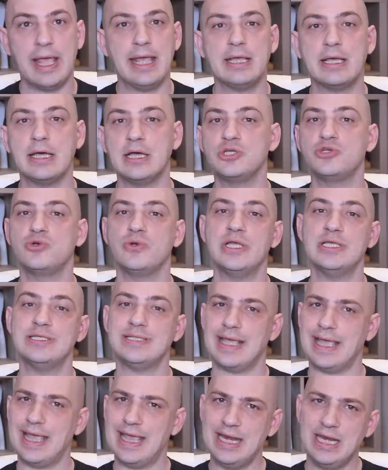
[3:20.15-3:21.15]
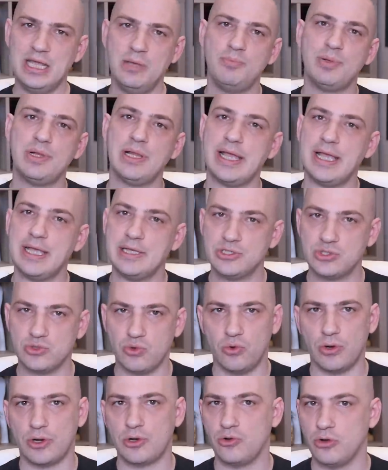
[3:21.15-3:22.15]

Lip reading: a country is any place or